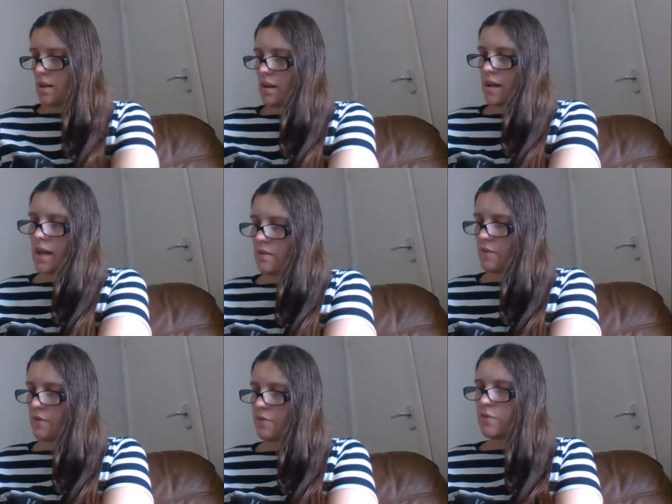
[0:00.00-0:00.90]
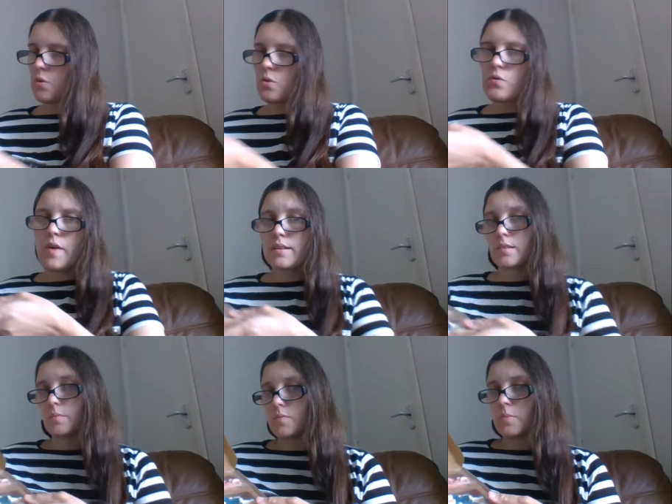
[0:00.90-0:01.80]
I have four
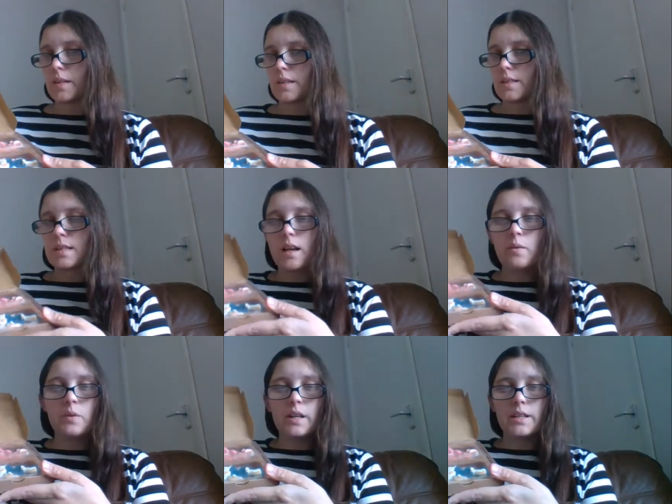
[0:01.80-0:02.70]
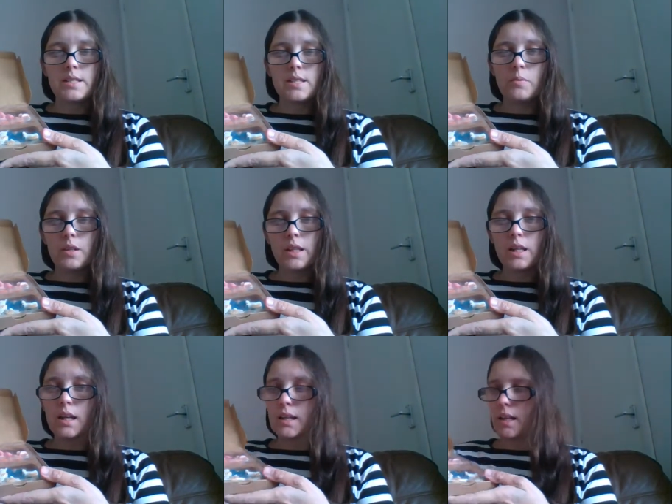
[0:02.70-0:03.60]
random sweets, and we're going to see what they're
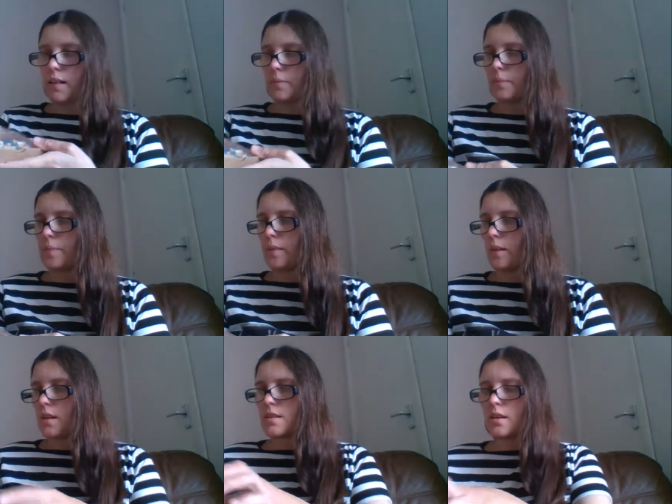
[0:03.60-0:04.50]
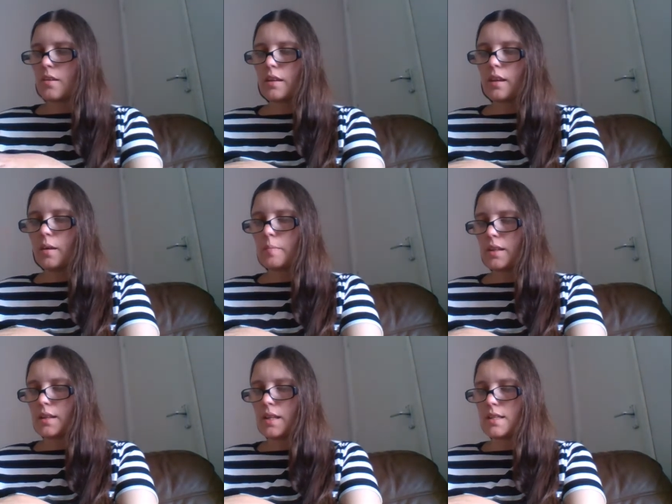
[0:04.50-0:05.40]
like. So they come
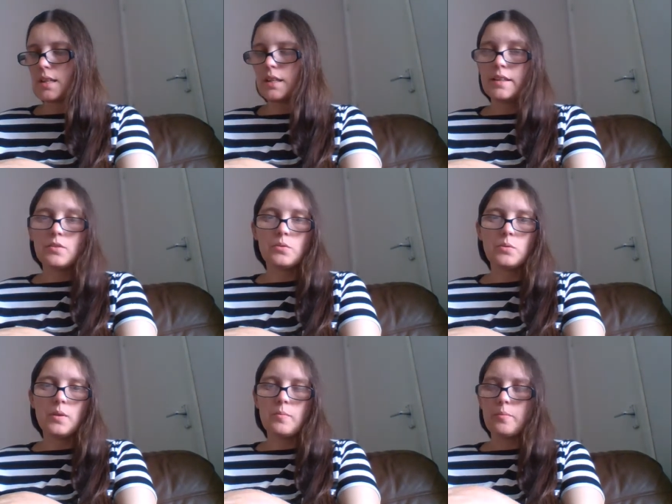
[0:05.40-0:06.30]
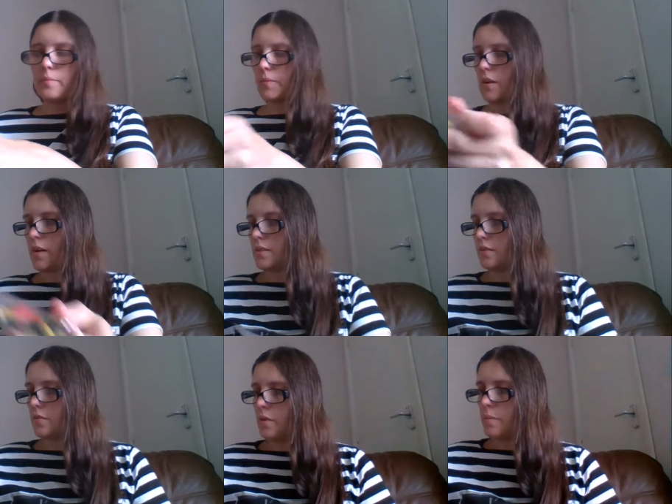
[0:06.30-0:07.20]
in these little kind
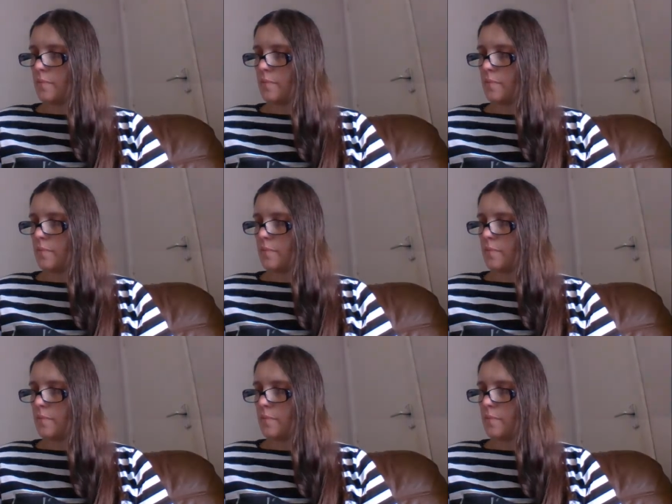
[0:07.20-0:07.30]
of